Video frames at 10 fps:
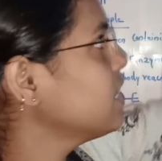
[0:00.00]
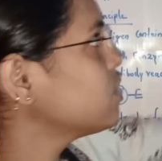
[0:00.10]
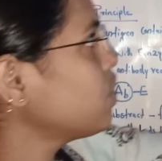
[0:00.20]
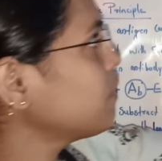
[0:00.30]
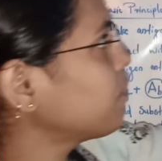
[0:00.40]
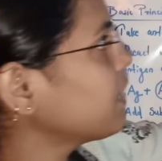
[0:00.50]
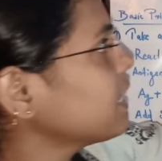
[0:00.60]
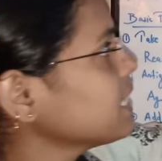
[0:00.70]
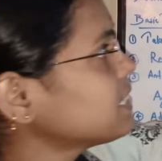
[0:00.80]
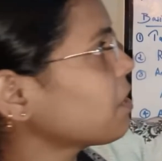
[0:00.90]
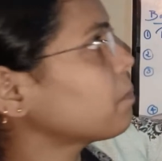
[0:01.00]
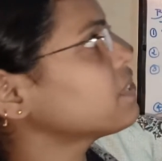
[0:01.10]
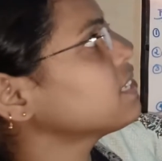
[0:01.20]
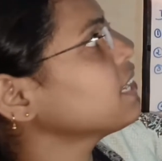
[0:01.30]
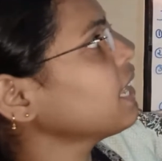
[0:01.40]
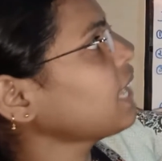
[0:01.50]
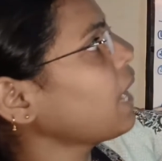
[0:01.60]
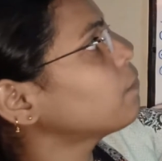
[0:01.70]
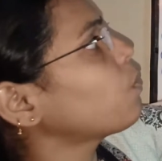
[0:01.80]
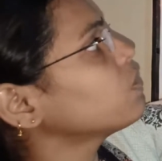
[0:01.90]
So the figure is representing
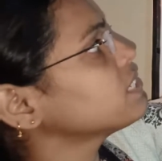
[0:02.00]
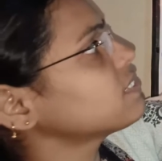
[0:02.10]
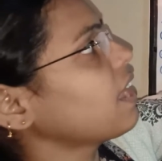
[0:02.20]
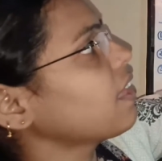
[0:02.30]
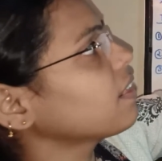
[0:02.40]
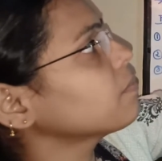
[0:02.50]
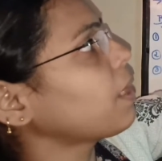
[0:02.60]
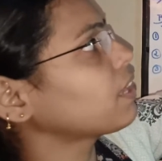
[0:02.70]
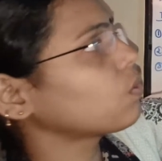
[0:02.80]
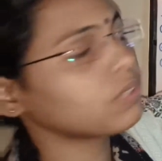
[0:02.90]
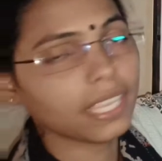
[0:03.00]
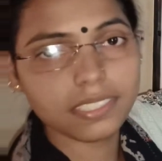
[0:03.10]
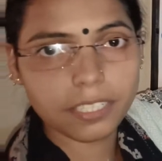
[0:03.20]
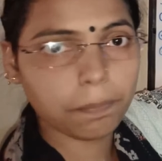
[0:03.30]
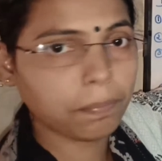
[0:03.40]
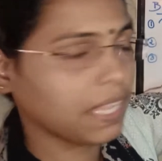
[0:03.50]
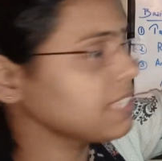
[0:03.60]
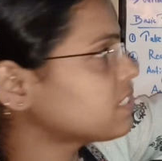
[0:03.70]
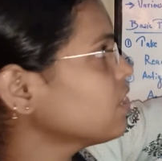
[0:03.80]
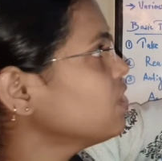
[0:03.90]
a polystyrene microtiter
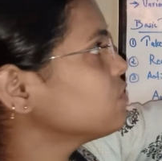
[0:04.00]
plates